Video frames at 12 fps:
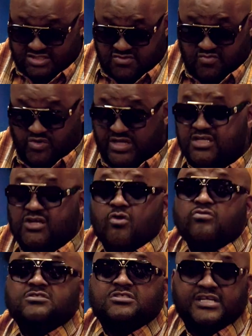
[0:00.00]
We had to
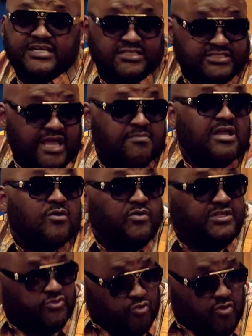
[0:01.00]
go sit at a table like we're
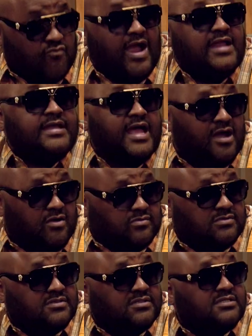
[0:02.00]
doing right now,
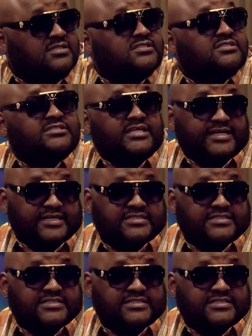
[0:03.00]
sit at a